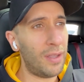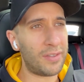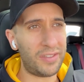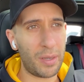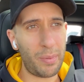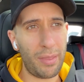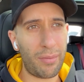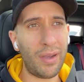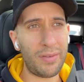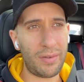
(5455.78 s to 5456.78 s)
So it took me
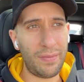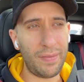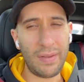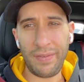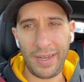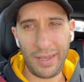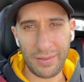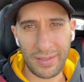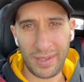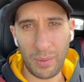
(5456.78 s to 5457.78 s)
three hundred fifty
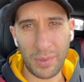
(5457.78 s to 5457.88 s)
videos until I